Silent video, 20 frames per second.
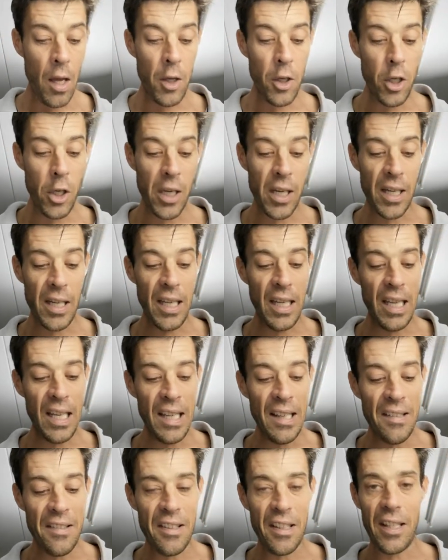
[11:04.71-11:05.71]
You can
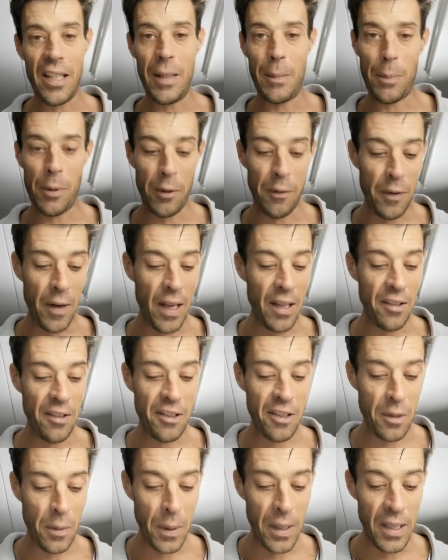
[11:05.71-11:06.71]
easily prevent
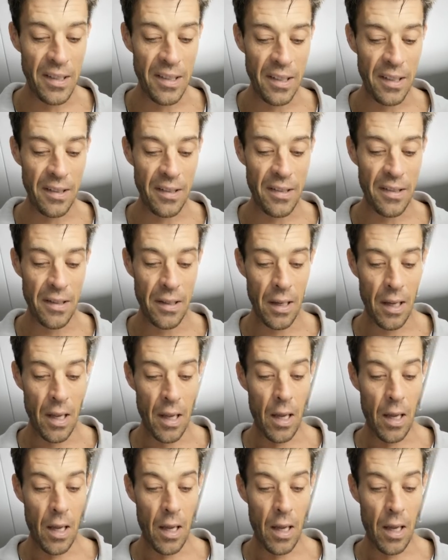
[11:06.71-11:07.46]
squeezes.